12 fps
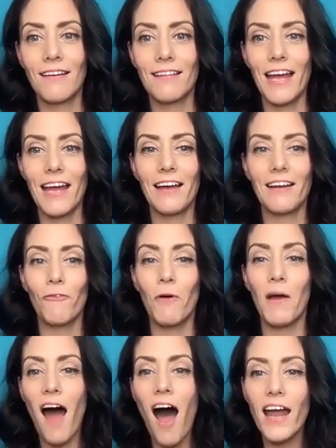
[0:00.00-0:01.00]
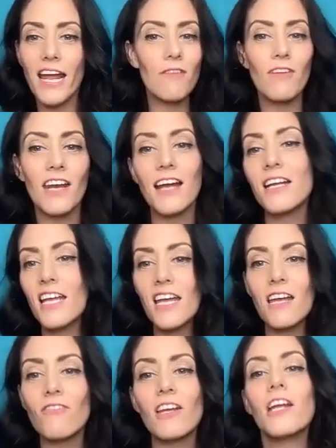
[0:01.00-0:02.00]
Like when, even at a,
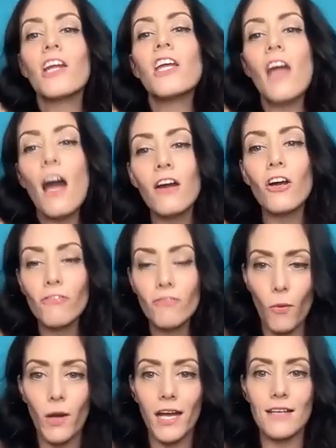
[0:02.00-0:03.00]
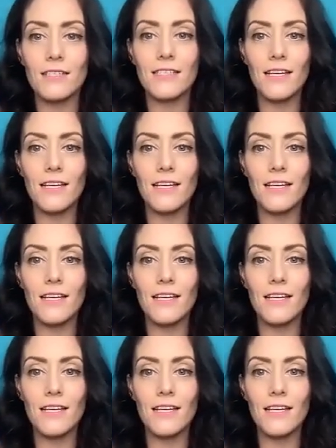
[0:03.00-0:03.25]
even in a younger voice,